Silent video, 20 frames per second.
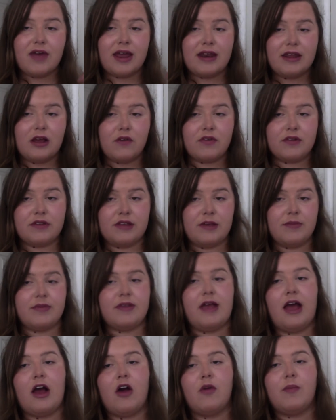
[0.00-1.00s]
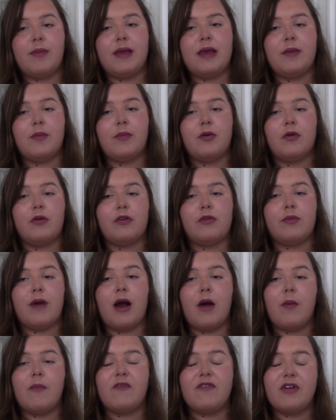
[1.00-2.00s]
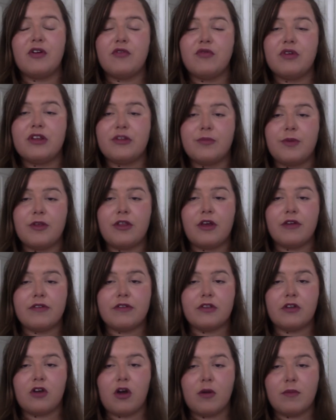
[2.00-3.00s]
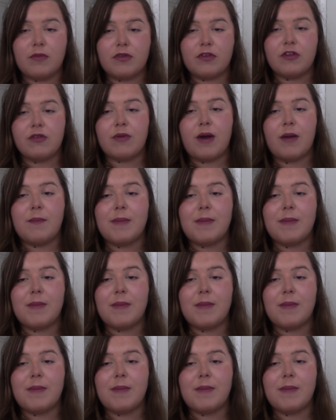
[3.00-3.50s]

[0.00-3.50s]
any other tips to help people as well, feel free to put those in the comments as well.